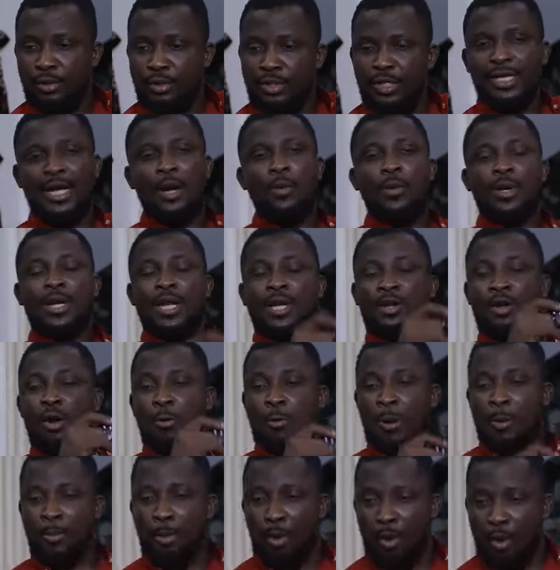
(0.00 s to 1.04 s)
Say, can't we
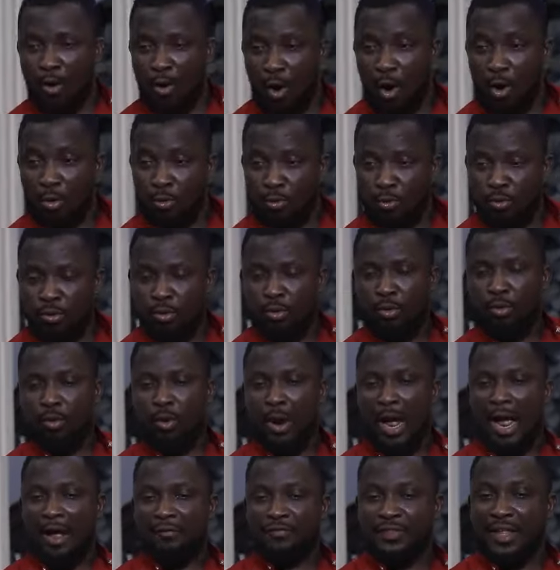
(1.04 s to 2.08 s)
know more
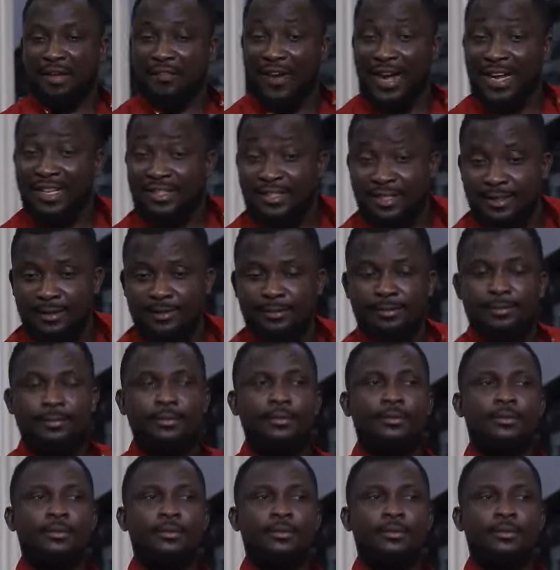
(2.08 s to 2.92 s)
after fighting?